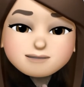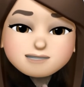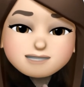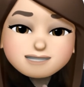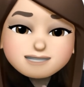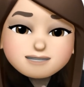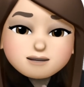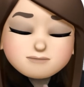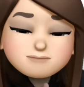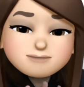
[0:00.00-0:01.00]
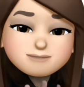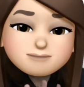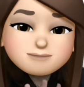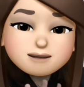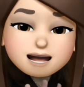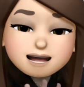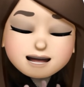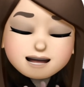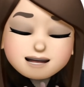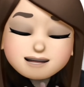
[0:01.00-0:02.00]
have different
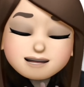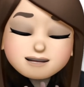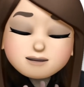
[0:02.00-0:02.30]
idea.